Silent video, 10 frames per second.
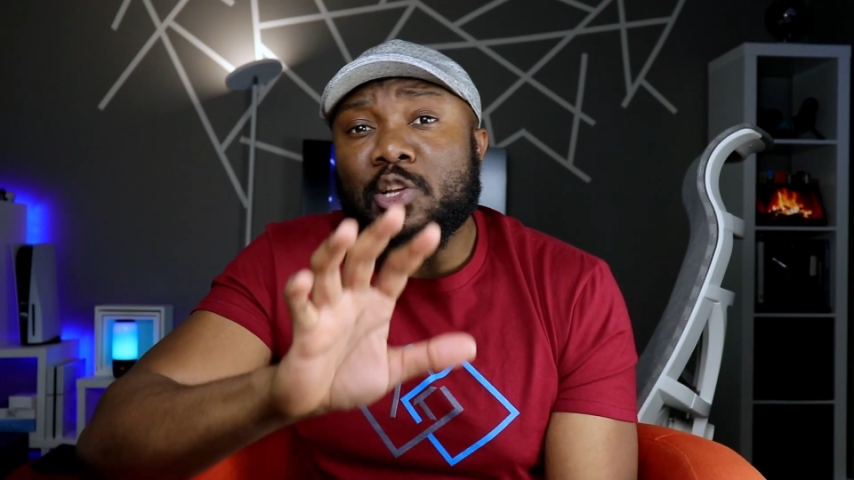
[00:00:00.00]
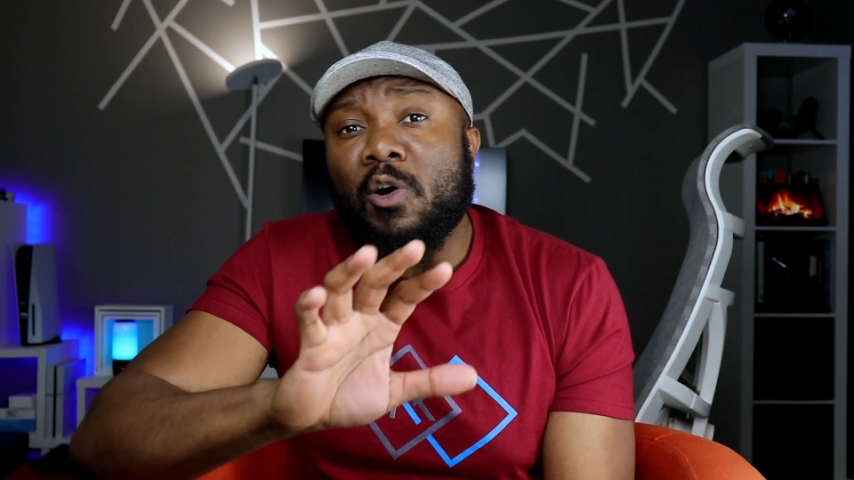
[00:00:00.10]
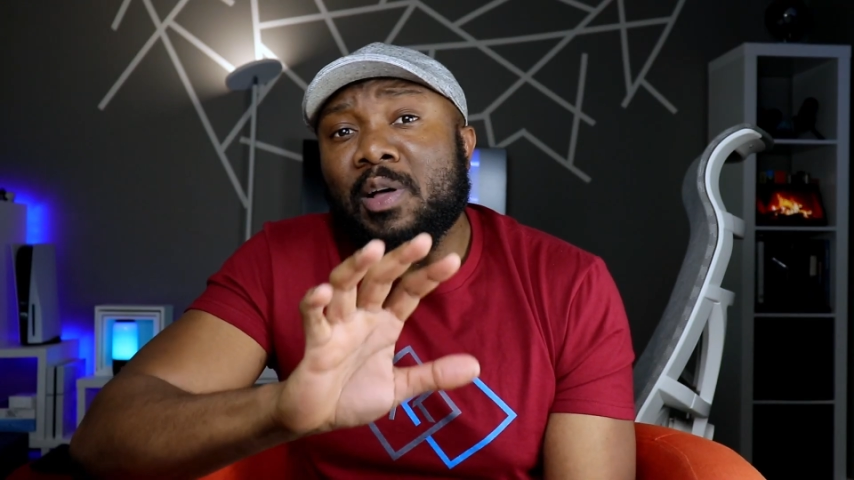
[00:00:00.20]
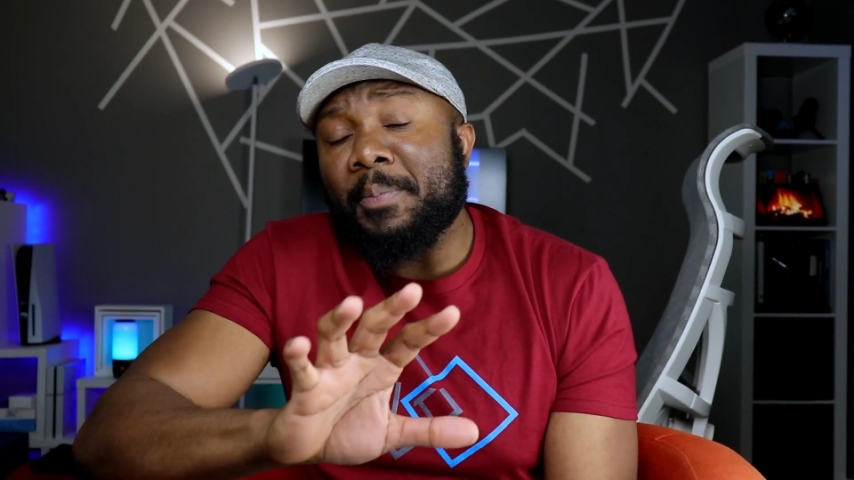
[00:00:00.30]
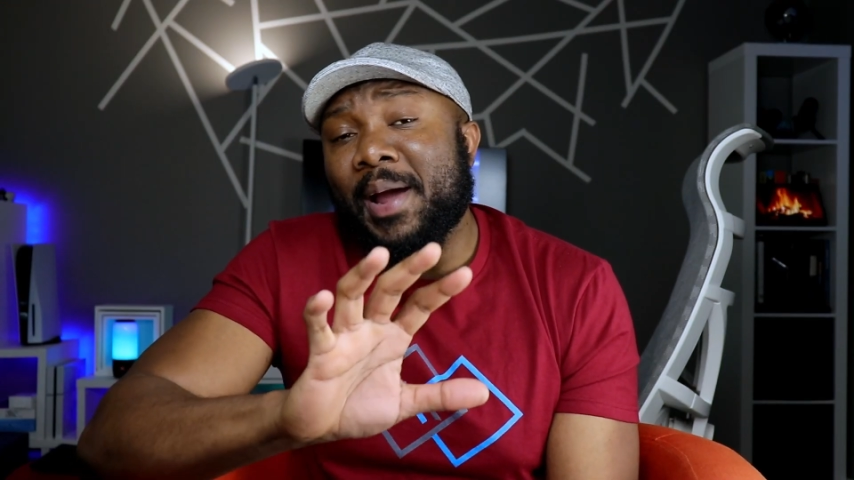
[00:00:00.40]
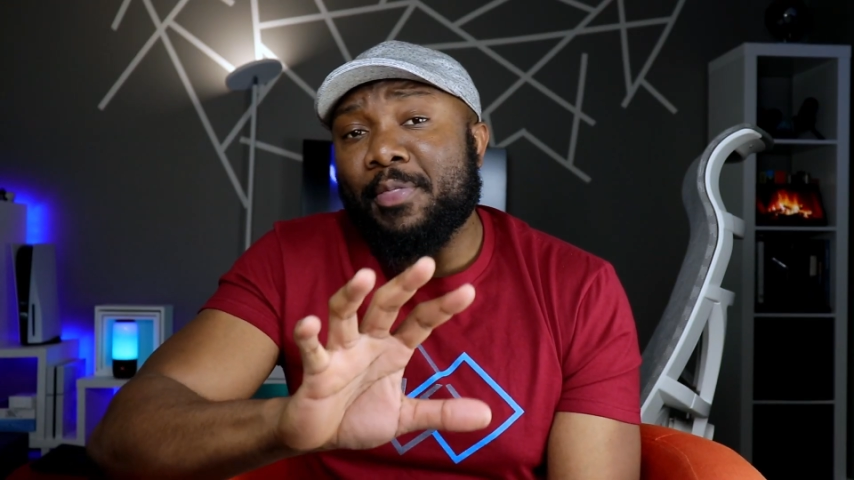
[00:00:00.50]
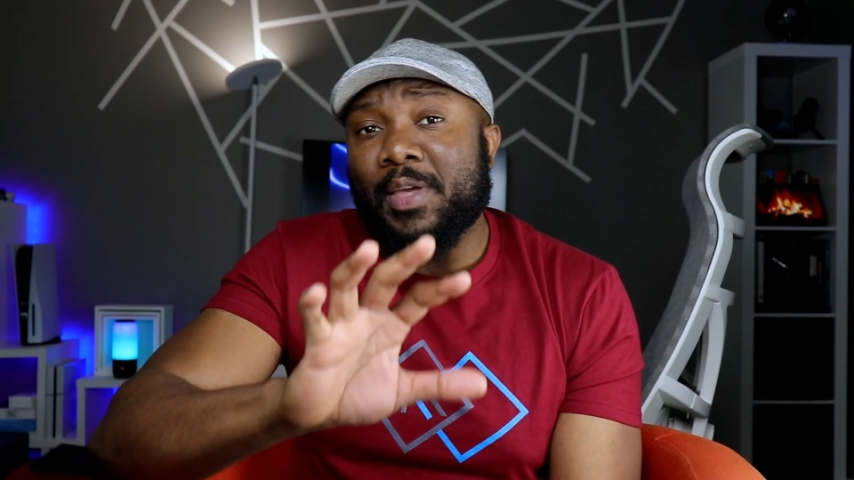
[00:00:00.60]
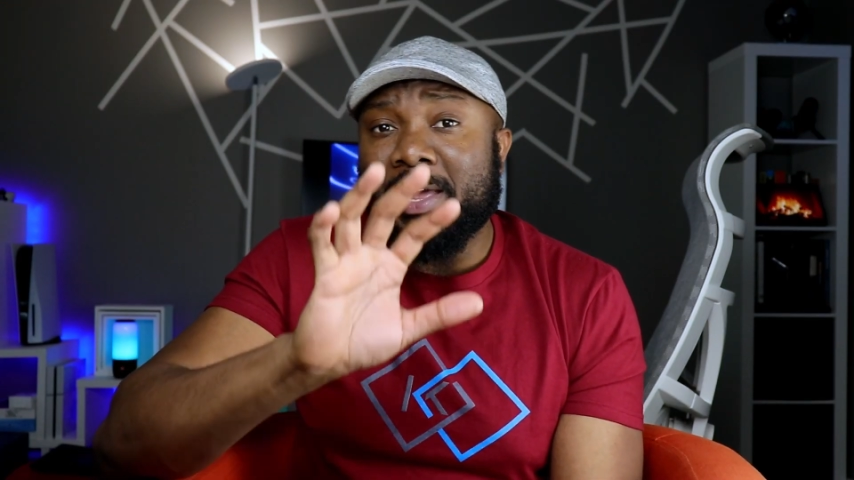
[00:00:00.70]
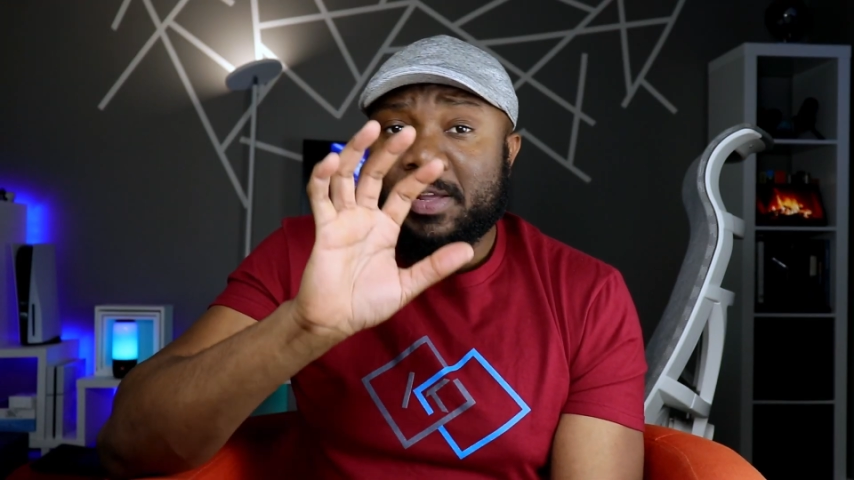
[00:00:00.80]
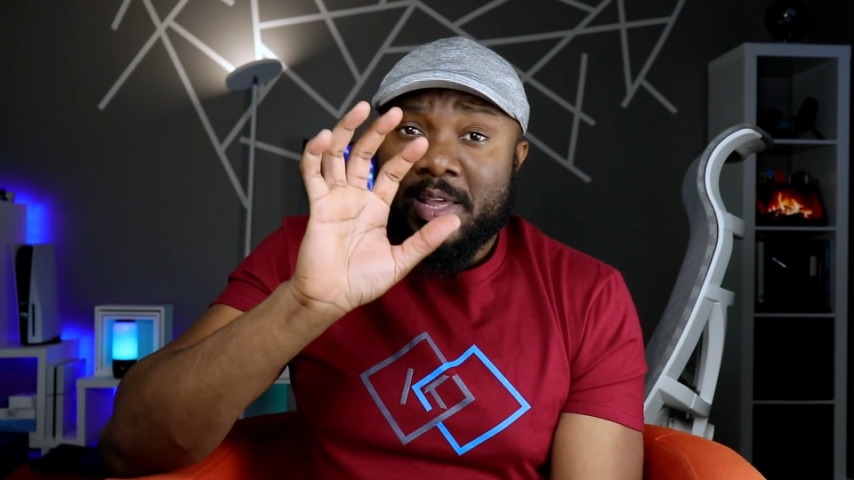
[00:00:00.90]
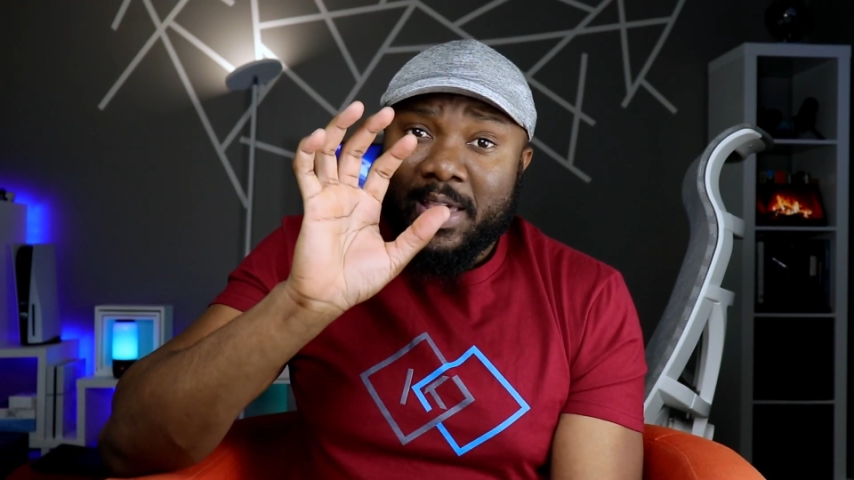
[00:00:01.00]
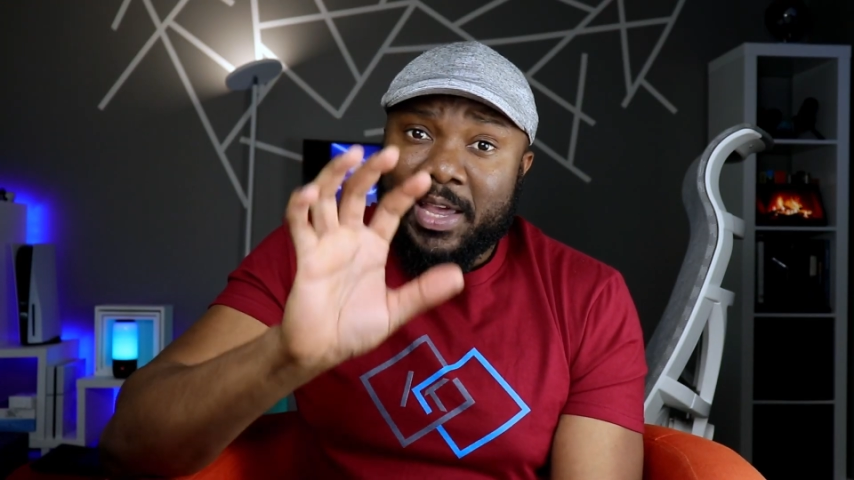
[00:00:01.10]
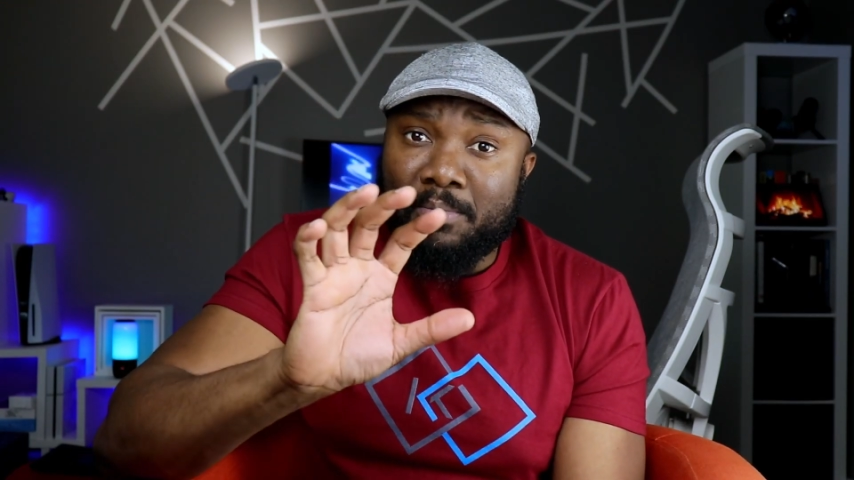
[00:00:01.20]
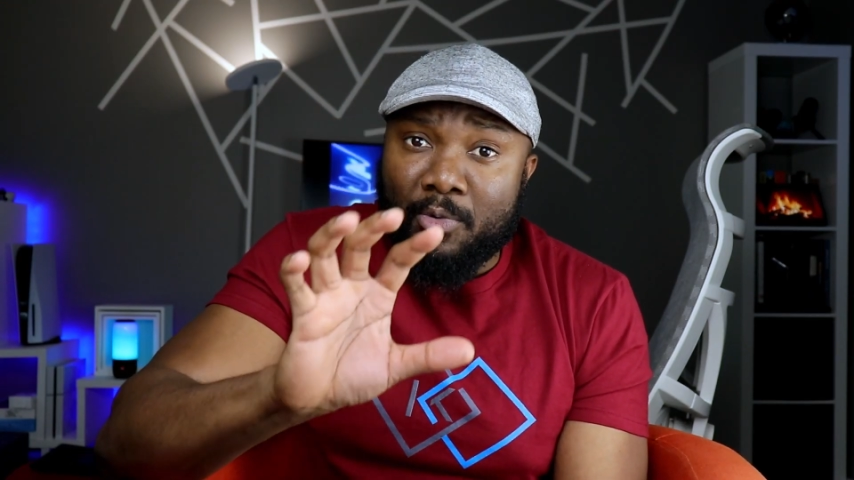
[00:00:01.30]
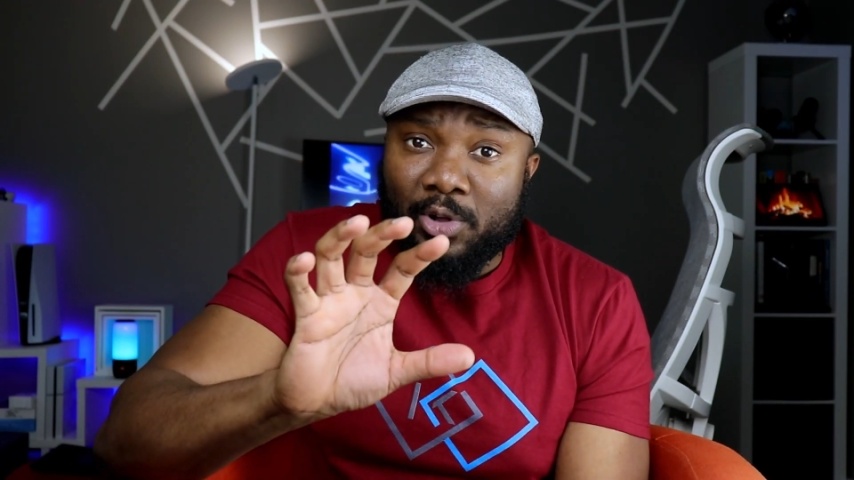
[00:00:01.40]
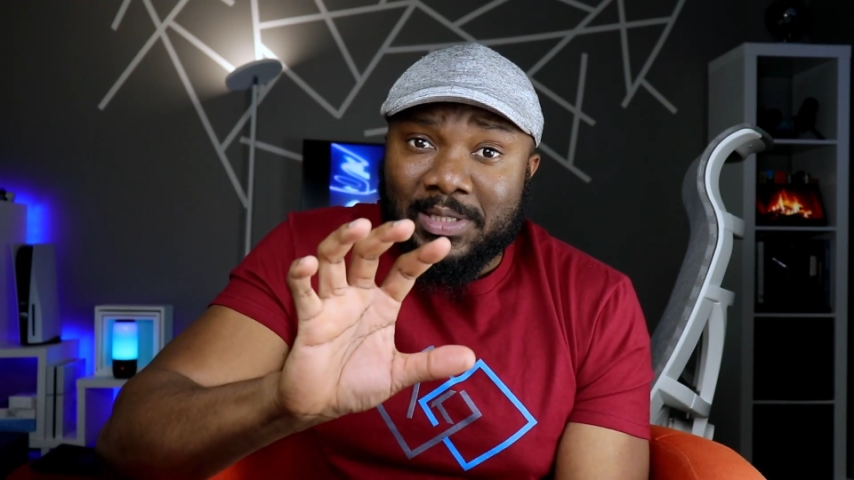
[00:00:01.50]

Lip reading: talk about that in more